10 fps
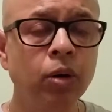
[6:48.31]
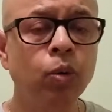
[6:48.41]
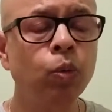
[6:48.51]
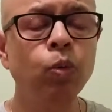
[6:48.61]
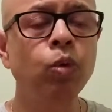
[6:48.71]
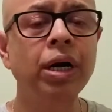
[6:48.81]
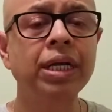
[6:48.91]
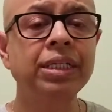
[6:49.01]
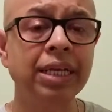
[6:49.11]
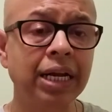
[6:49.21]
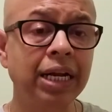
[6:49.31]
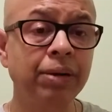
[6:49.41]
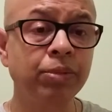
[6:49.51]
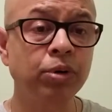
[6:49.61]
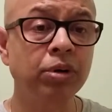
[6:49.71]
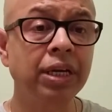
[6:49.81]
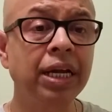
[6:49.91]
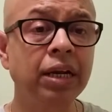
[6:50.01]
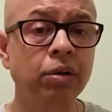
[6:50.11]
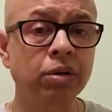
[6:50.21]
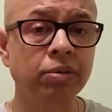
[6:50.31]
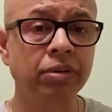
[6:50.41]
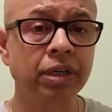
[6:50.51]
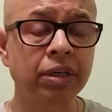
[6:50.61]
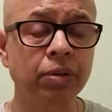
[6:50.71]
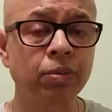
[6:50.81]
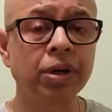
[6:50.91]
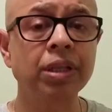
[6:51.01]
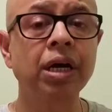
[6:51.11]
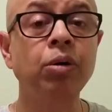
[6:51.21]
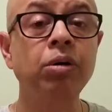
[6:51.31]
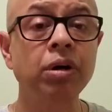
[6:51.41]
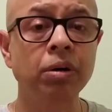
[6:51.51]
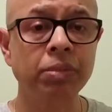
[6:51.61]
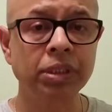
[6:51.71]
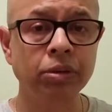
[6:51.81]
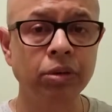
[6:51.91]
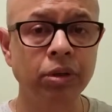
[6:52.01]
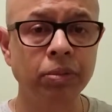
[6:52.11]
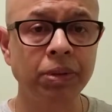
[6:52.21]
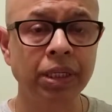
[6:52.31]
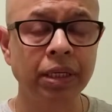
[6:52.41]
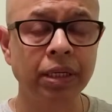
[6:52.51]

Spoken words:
What exactly I'm going to get out of it? What the outcome is going to be?